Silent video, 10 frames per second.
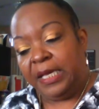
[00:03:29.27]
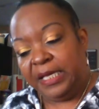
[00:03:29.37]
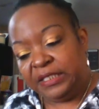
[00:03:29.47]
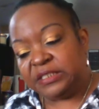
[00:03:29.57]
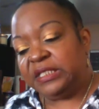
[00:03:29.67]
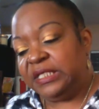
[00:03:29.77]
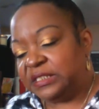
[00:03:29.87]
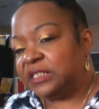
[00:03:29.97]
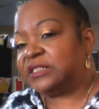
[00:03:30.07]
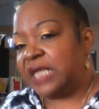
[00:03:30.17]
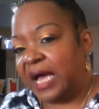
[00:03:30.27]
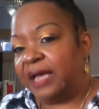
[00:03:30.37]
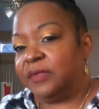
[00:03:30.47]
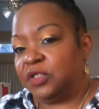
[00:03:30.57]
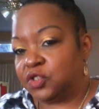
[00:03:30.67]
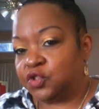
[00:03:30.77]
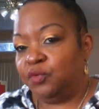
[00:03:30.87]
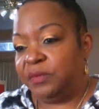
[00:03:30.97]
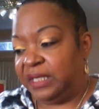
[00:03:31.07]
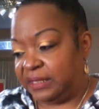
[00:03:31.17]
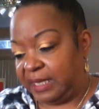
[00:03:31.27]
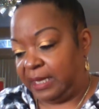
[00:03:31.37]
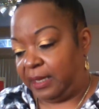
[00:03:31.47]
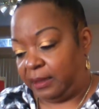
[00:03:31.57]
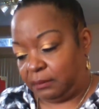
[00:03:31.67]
It's a time consuming thing.